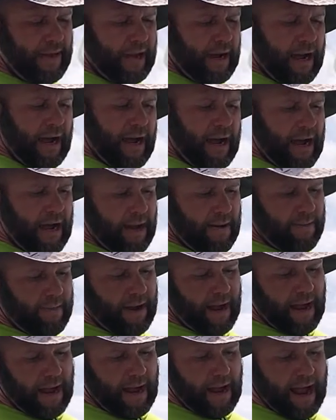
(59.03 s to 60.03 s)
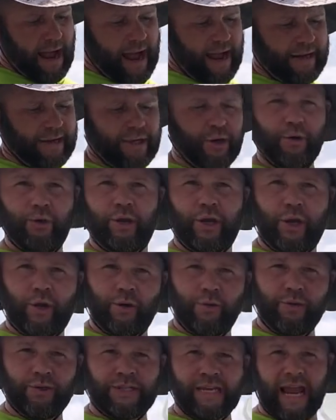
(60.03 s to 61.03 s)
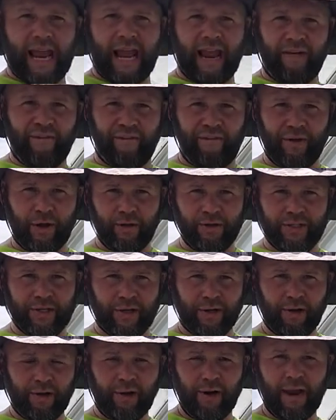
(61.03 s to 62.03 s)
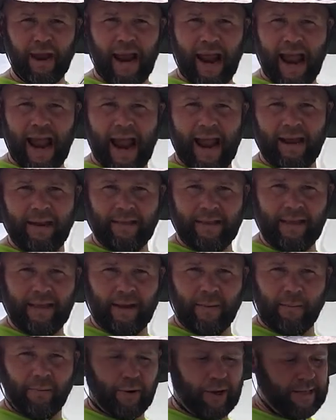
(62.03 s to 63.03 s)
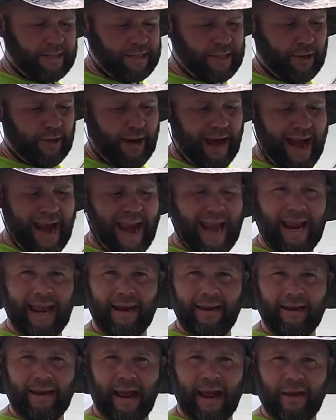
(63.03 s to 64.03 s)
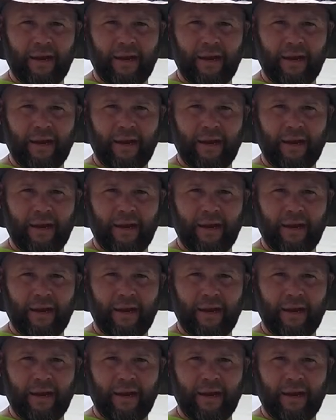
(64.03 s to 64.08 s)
Um, I do use a filter at the compressor and I